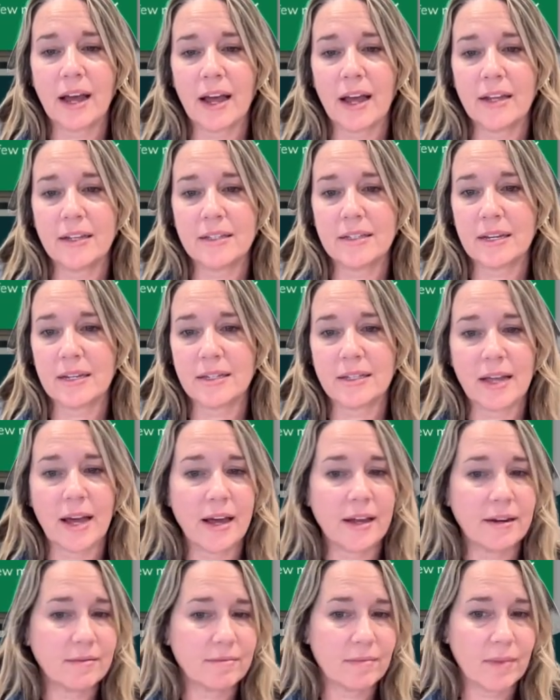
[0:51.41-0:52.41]
it says
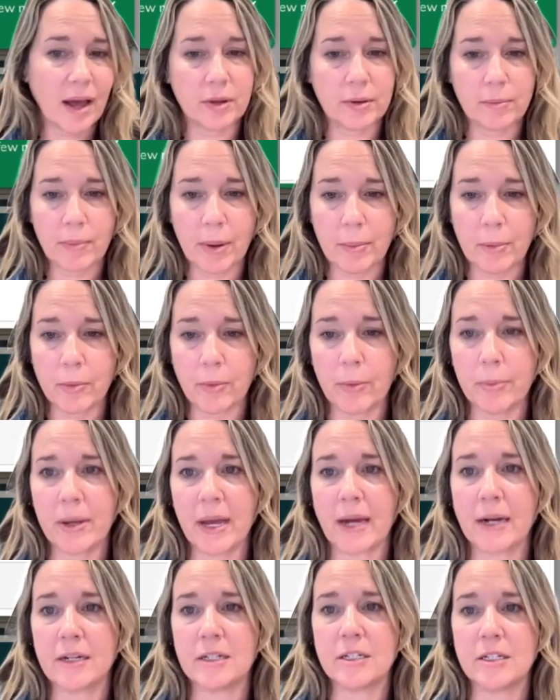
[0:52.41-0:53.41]
that the member will be
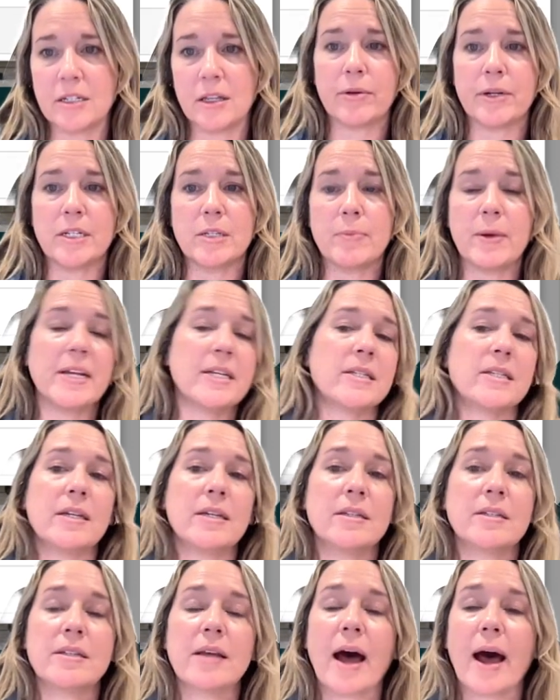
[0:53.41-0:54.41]
added to 3
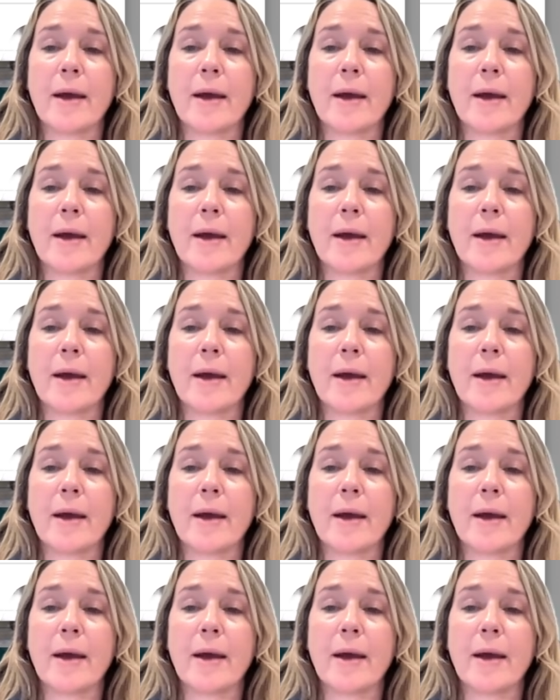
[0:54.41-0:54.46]
spaces.